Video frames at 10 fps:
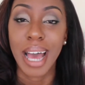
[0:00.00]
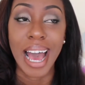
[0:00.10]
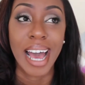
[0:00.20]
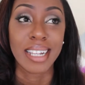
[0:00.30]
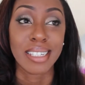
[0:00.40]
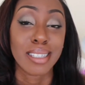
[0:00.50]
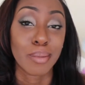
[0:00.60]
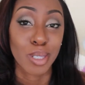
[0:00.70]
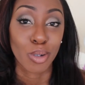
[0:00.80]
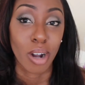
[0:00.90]
and
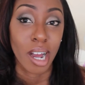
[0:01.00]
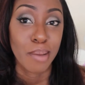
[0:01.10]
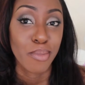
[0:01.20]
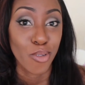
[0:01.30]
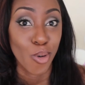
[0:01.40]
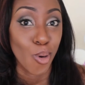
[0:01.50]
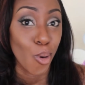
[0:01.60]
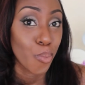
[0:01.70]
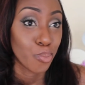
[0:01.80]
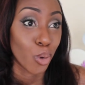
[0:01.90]
subscribe
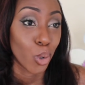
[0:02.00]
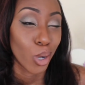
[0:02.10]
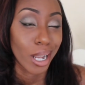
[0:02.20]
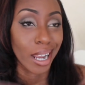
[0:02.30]
for more